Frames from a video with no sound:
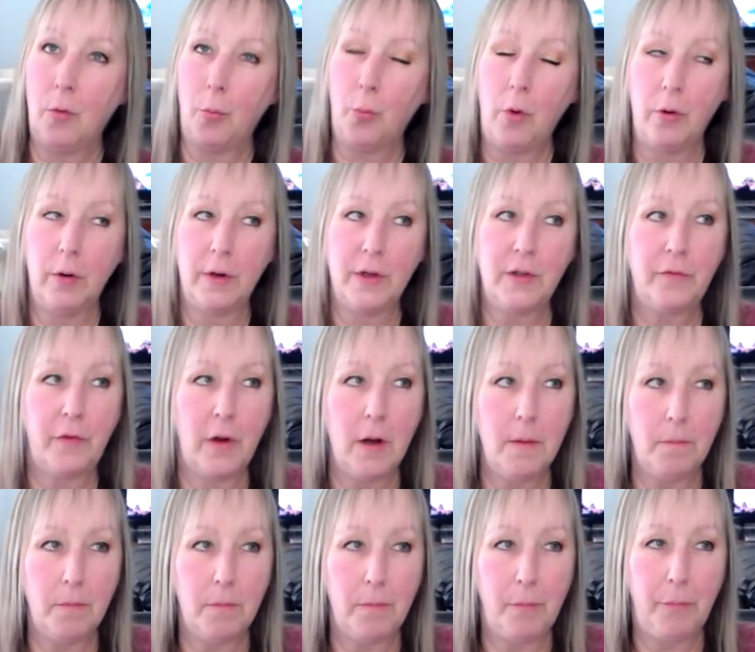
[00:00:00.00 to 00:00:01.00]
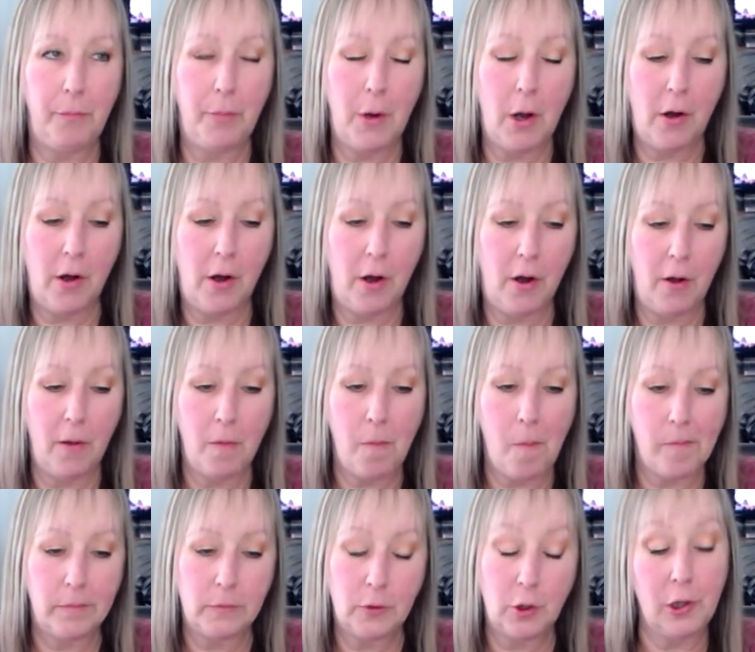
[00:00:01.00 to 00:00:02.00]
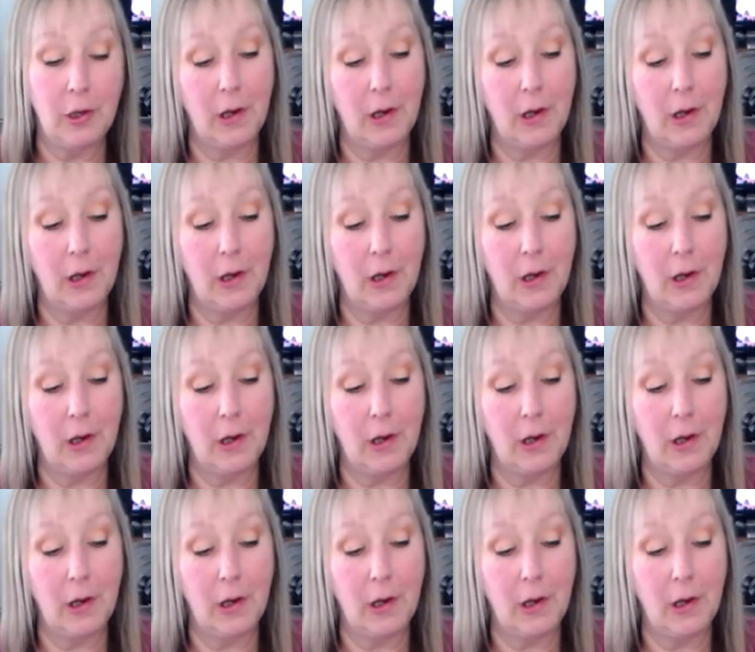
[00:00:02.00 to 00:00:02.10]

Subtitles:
on his front paw or